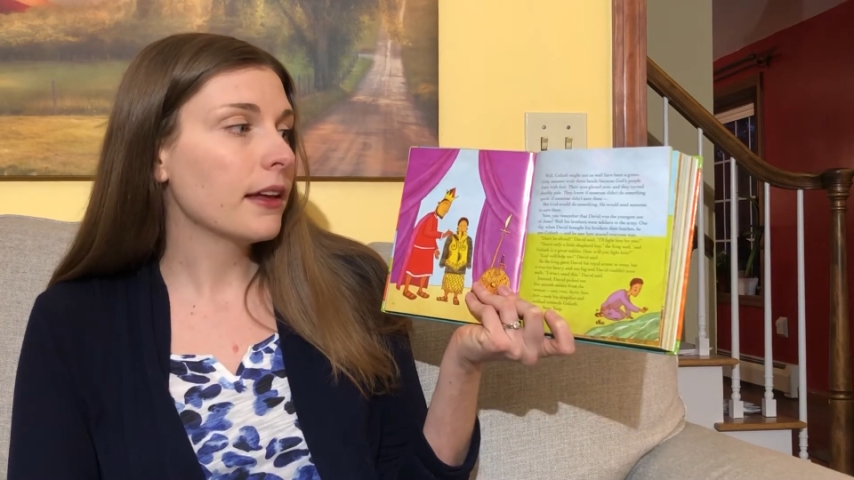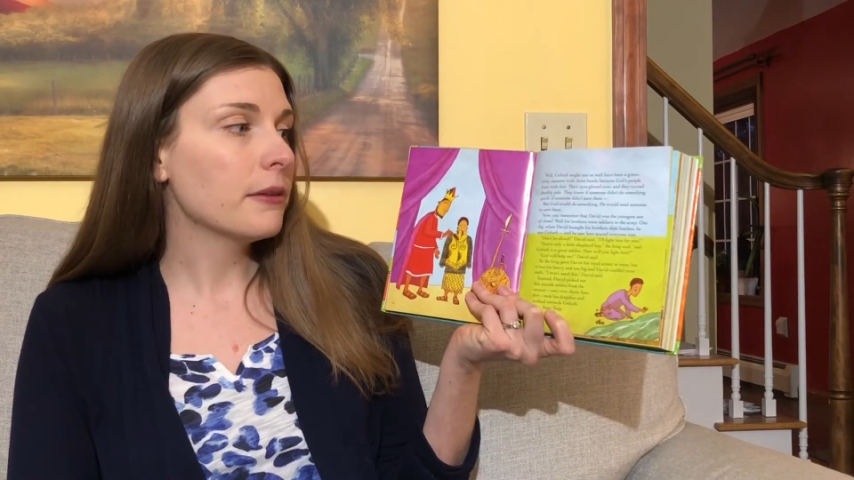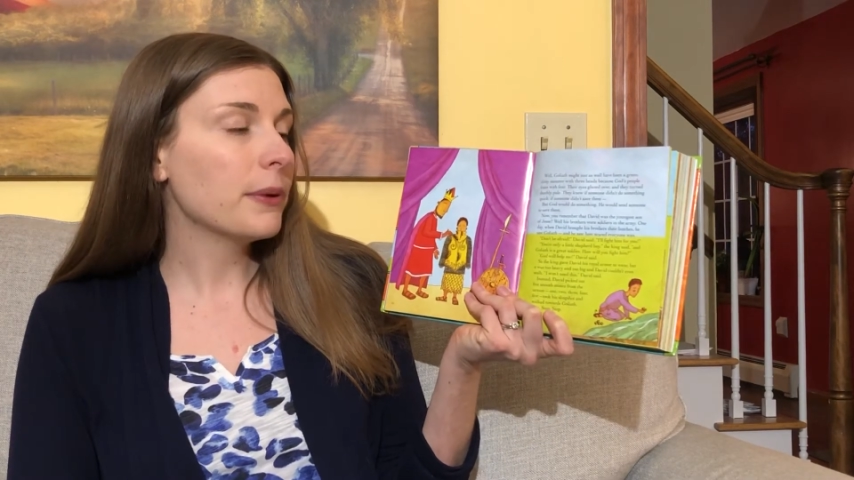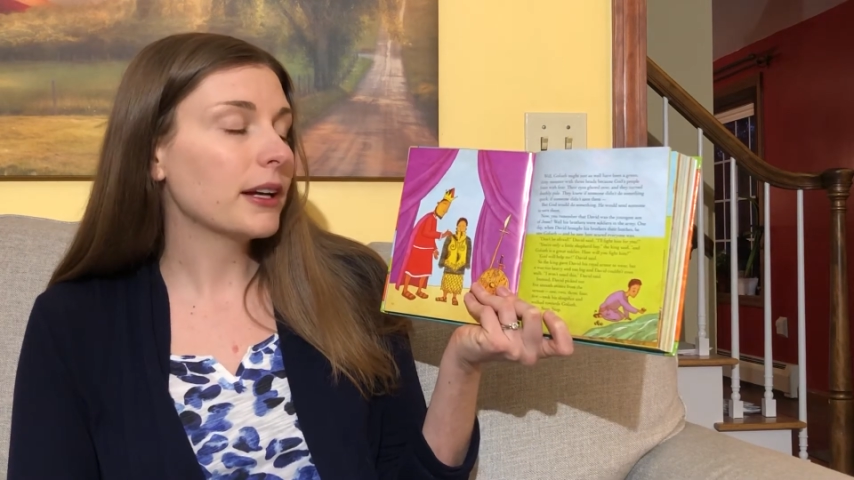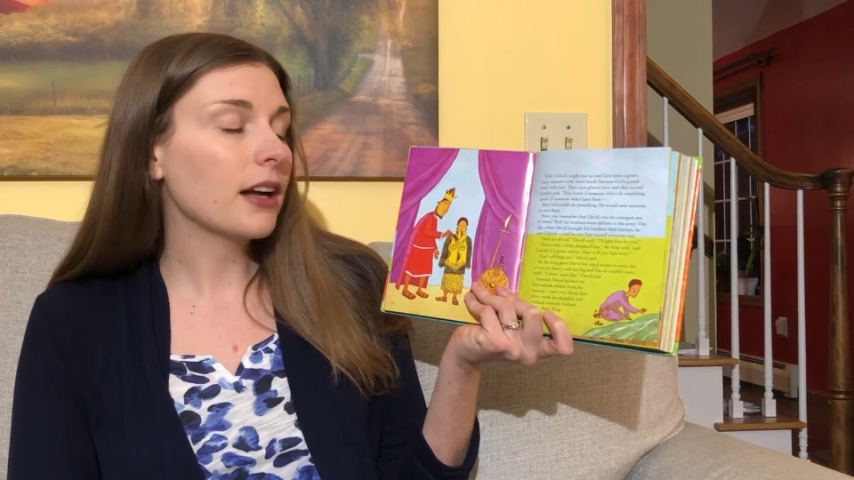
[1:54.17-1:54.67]

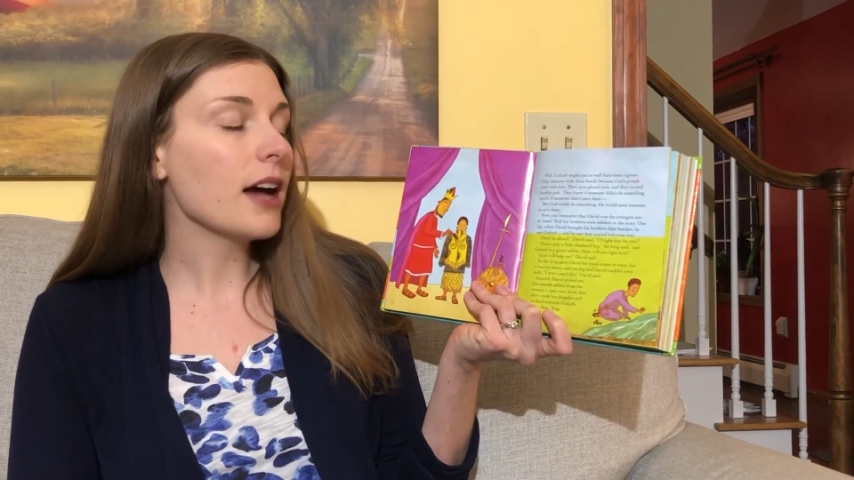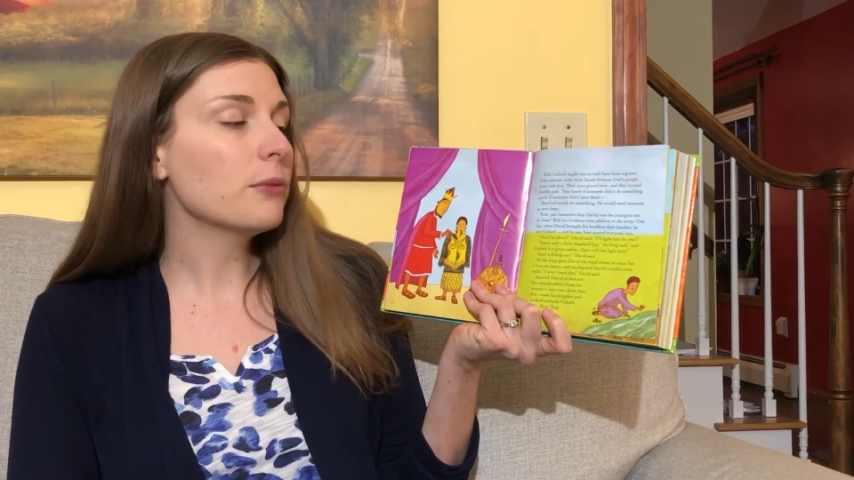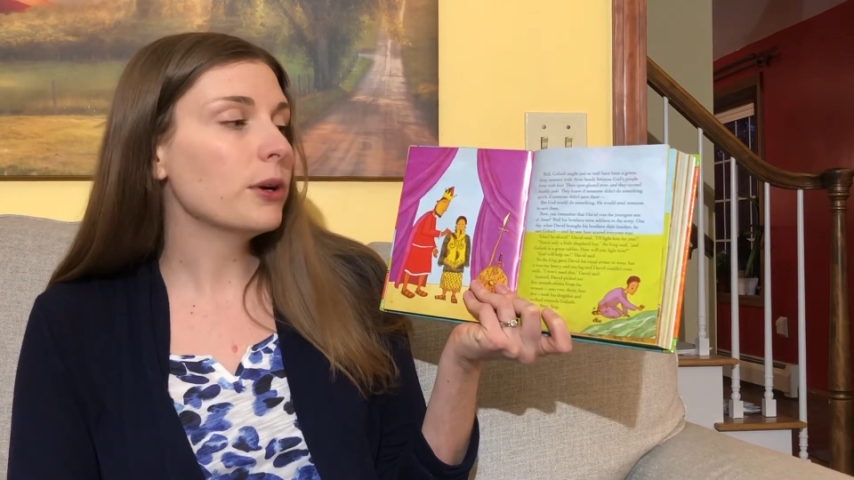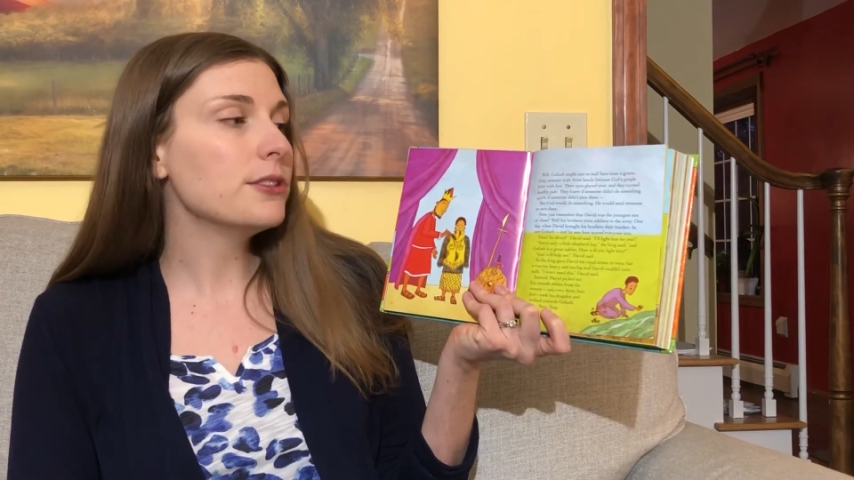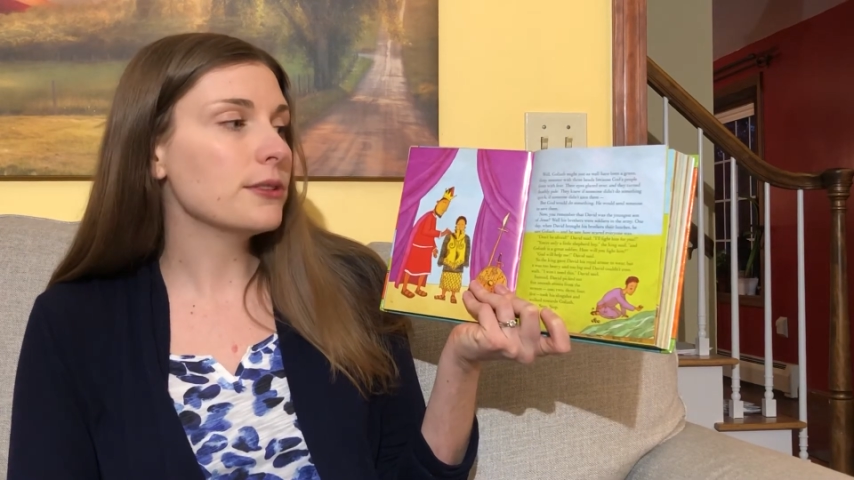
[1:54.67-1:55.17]
but God
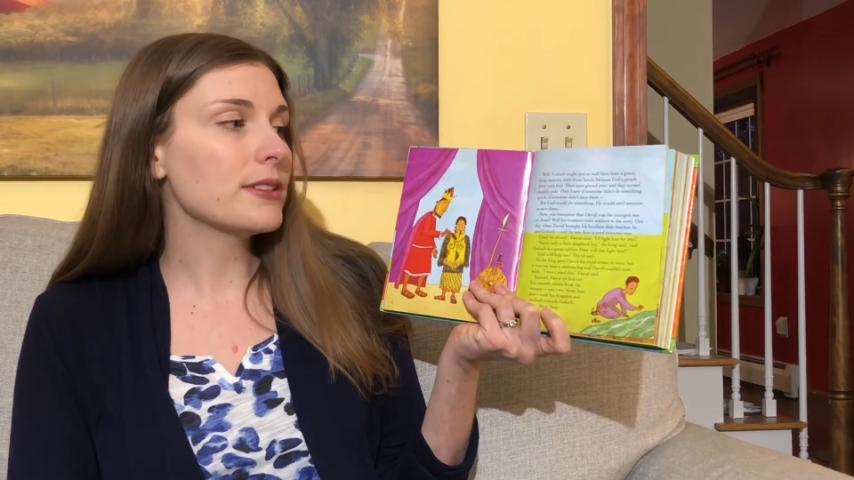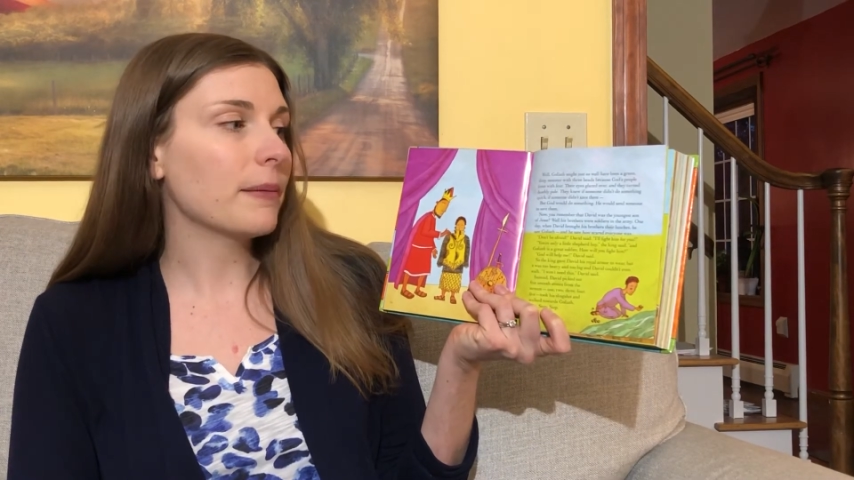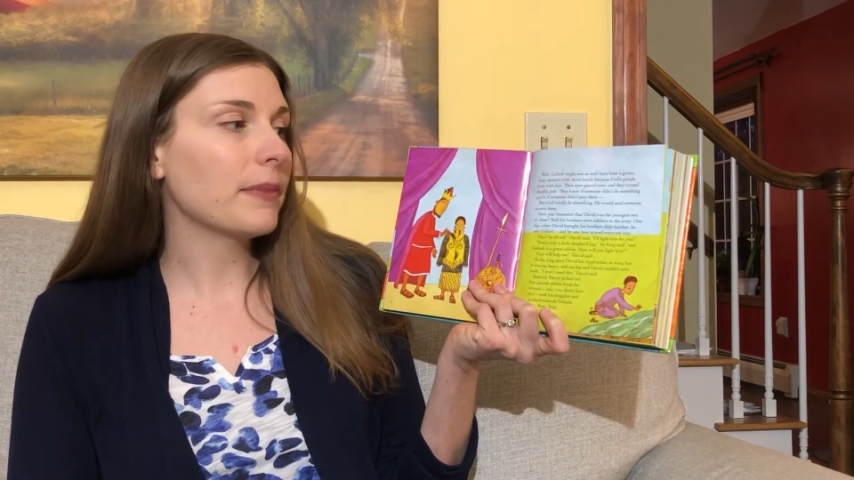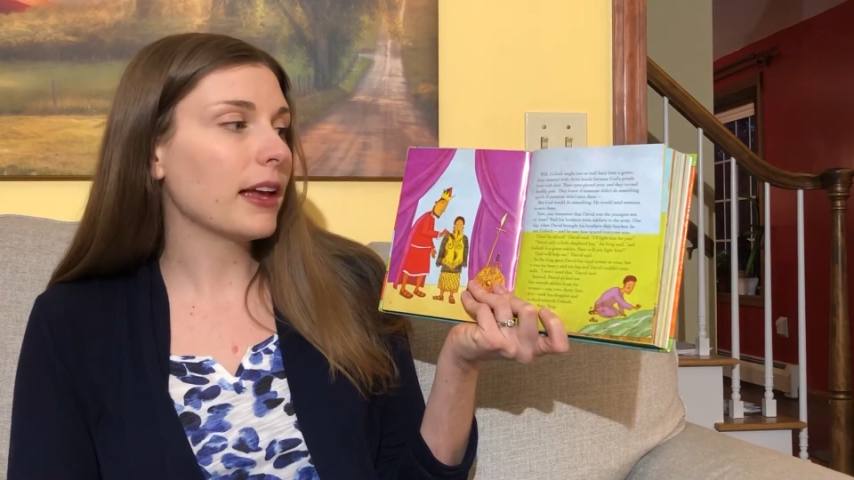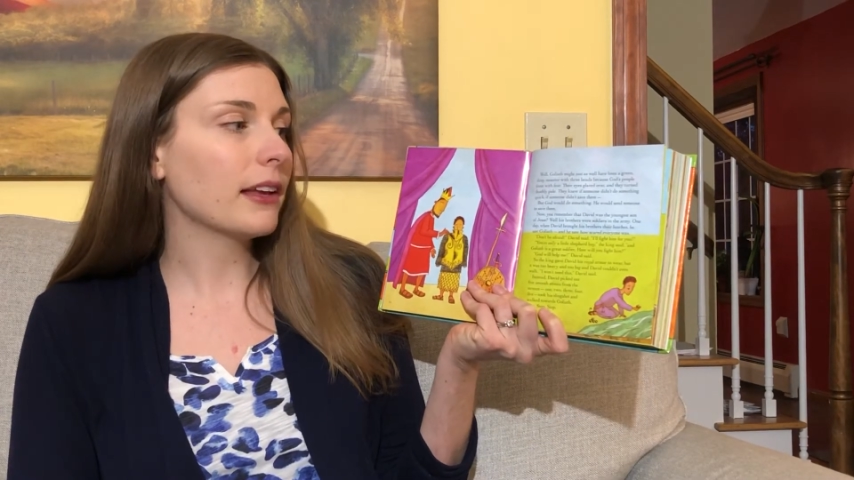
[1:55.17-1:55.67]
would do
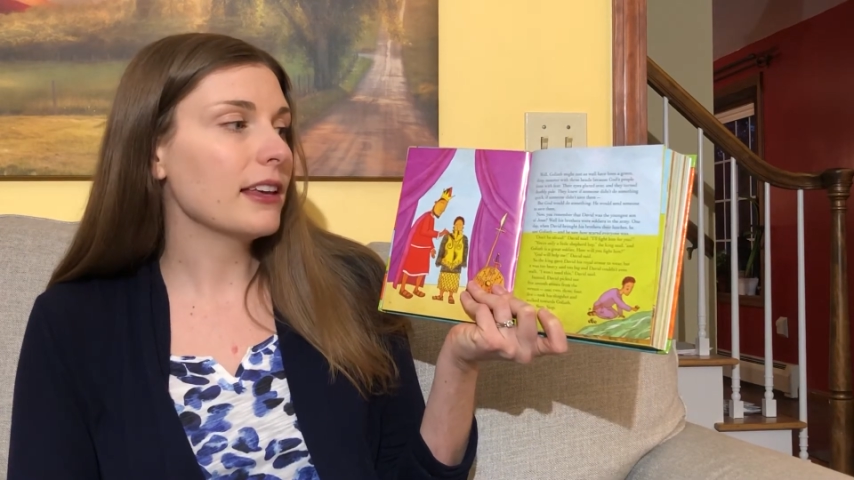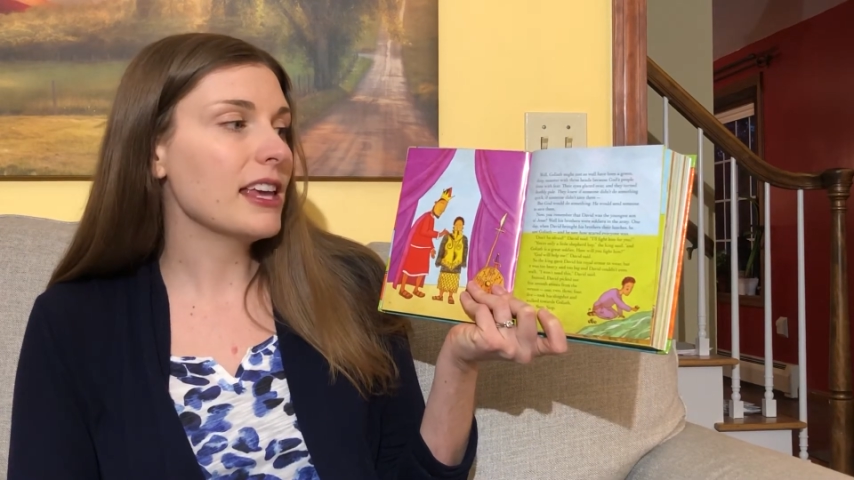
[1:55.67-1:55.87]
something.